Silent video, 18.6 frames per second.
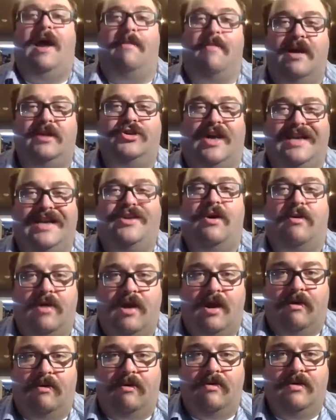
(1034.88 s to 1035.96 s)
much I don't
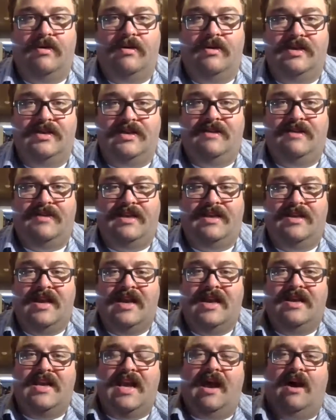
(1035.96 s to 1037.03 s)
know.
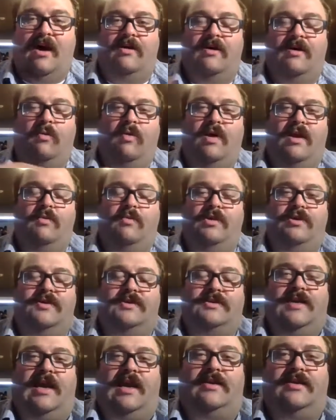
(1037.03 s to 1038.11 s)
Now, what would you
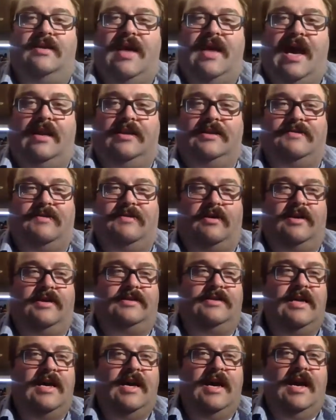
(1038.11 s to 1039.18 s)
say to that as far as
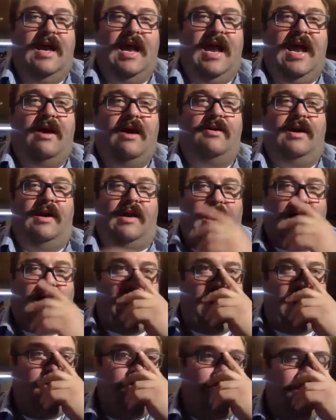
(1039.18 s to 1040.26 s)
how can
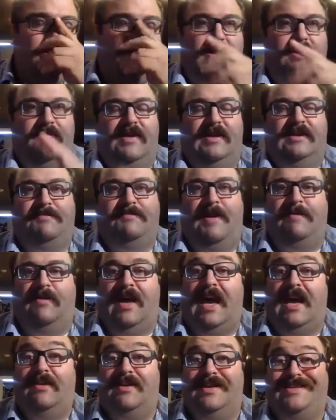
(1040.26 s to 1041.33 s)
I not only convince people,
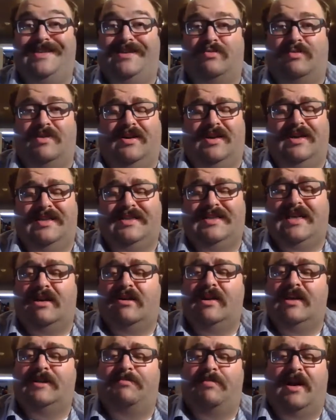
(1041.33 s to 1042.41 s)
hey, this is real and is
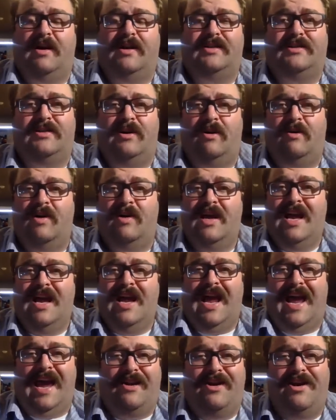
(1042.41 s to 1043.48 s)
serious, but also
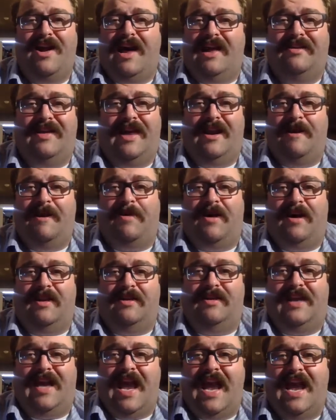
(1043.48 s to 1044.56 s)
how to not let up on
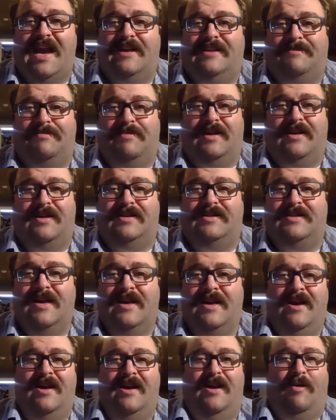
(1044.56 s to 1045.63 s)
the gas? Because
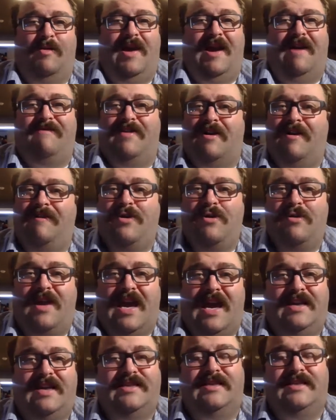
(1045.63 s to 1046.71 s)
we have very few
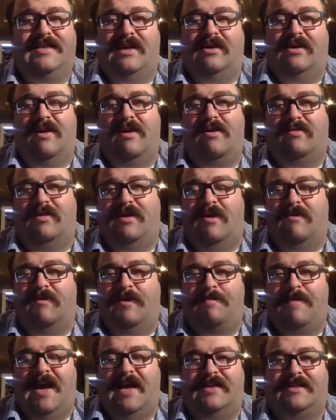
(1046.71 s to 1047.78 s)
cases here locally over the
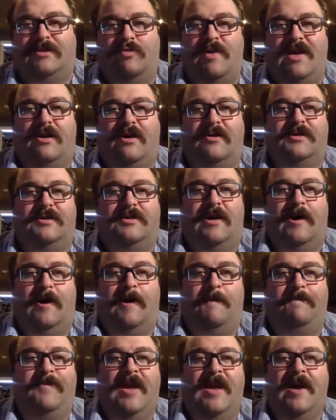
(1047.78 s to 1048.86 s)
past week or so.